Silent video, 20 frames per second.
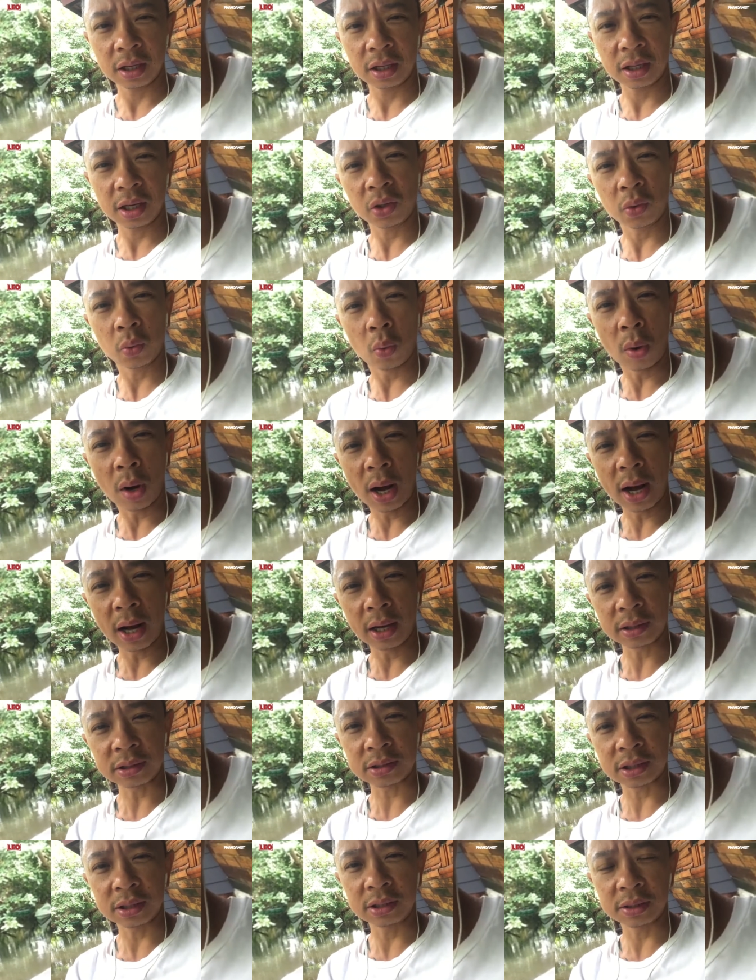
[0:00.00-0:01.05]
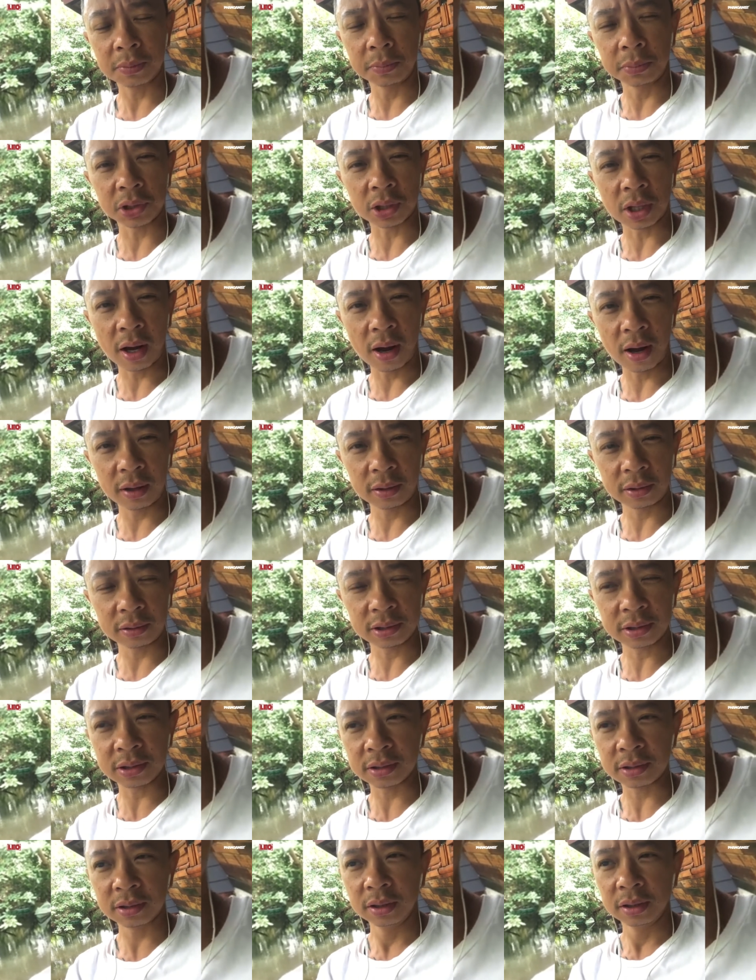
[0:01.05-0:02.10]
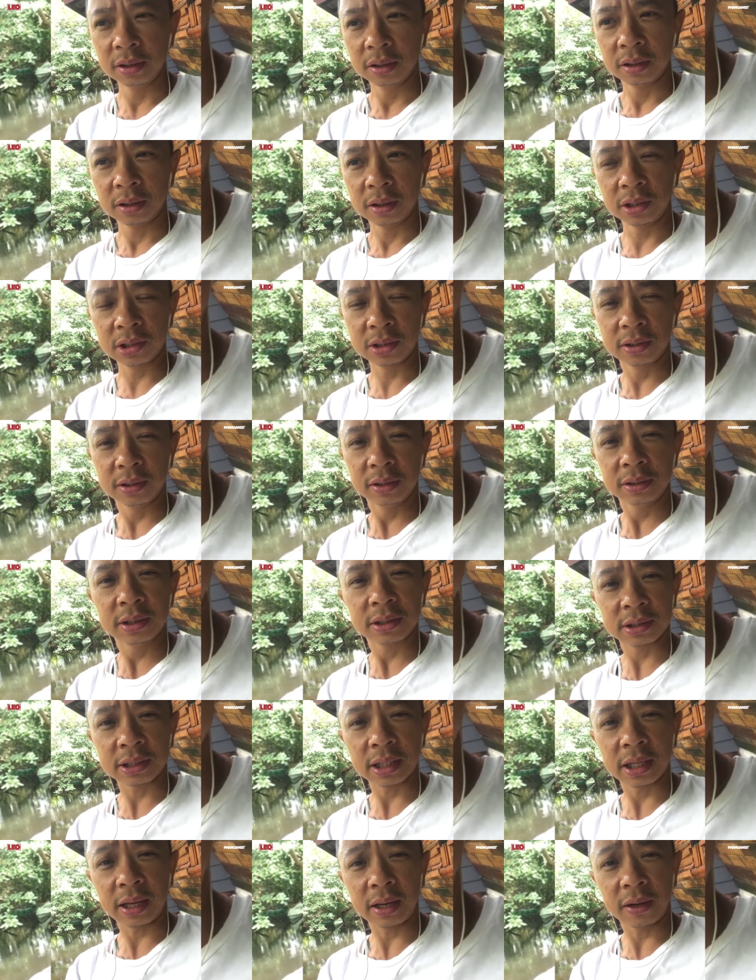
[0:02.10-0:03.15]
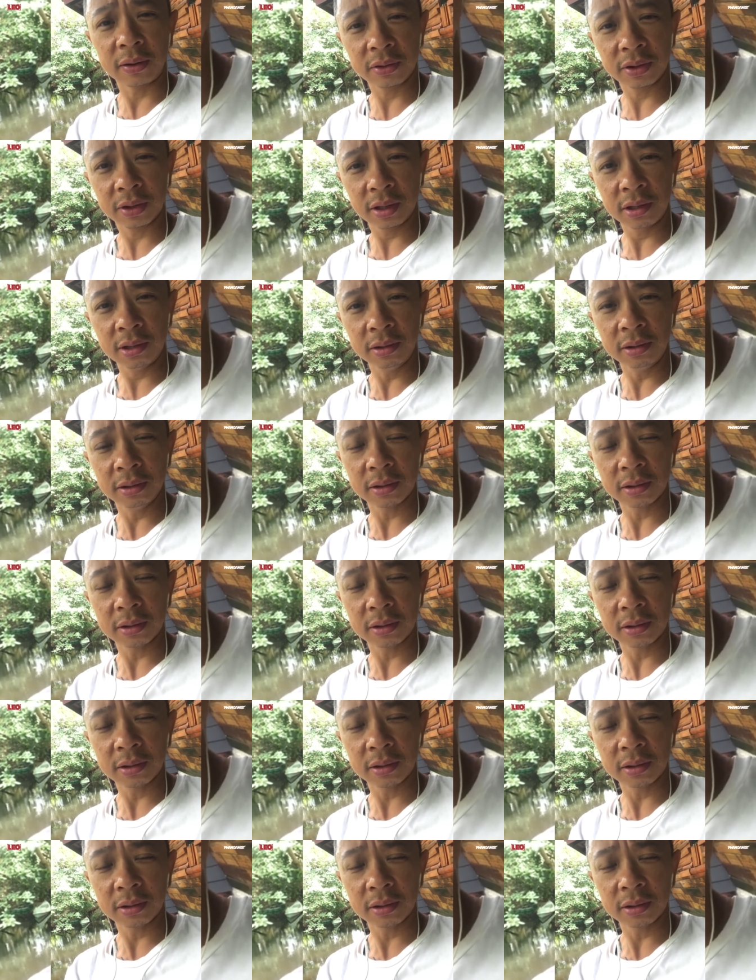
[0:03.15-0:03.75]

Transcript: a lot of walks and some jogs. It's good to stay healthy,